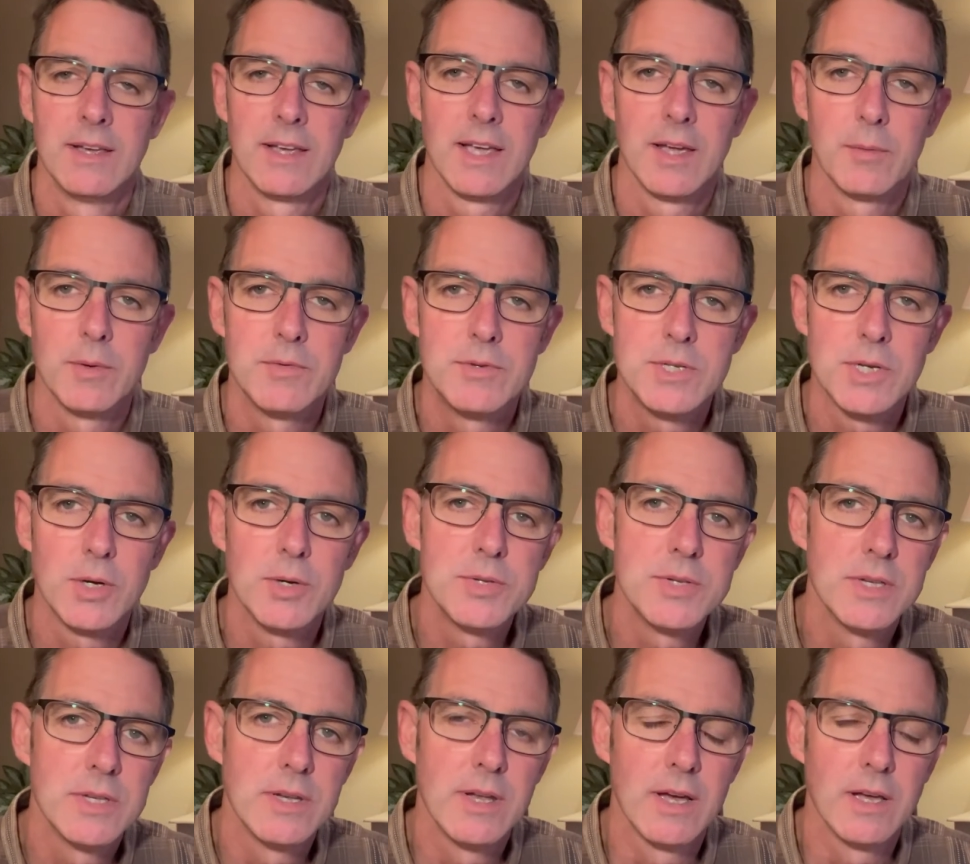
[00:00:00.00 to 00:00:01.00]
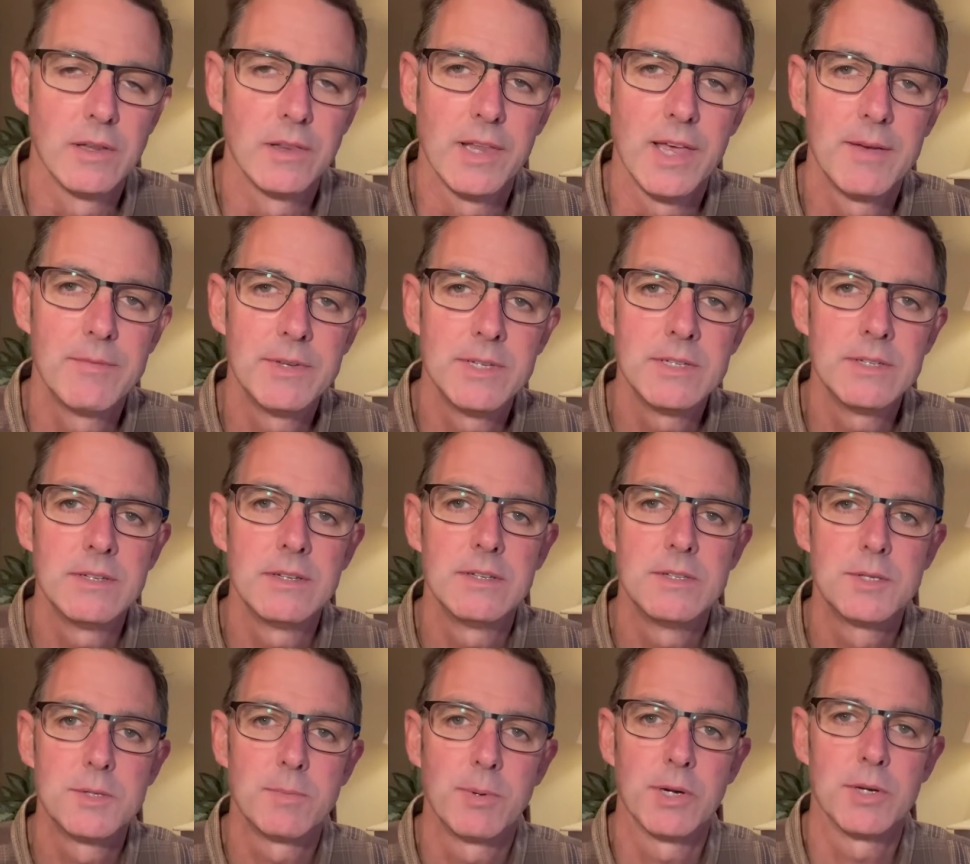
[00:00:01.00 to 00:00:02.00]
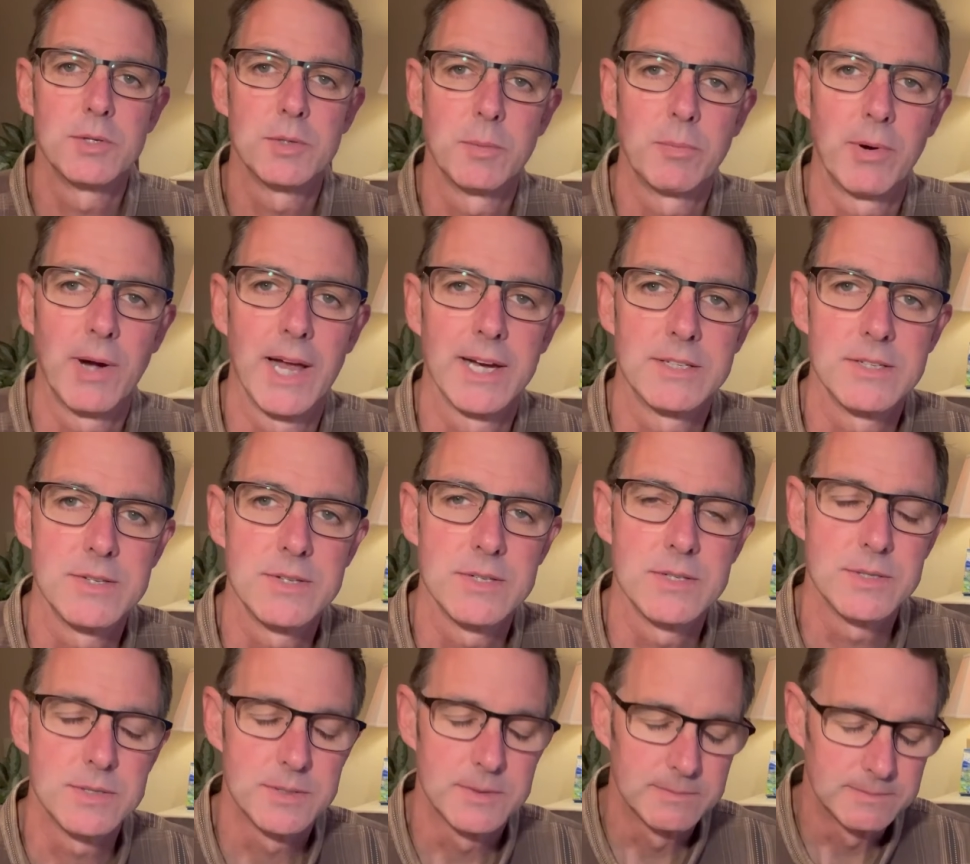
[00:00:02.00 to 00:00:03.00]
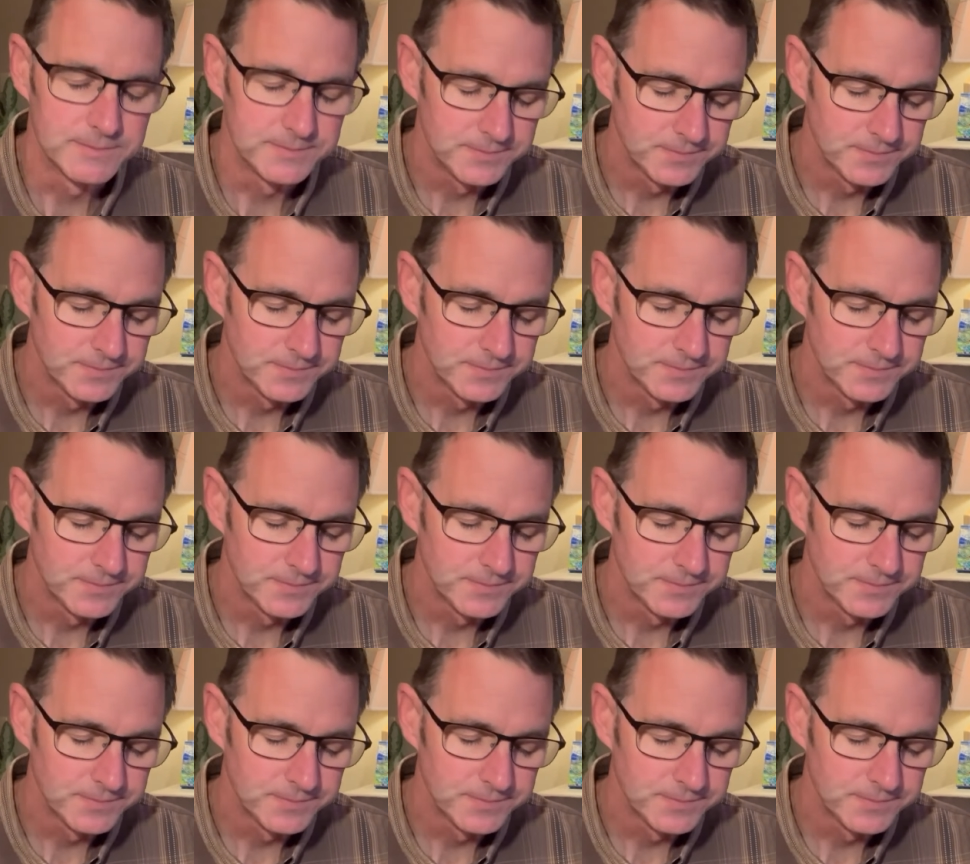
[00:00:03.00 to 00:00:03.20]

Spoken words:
And we've chosen 11 spiritual practices.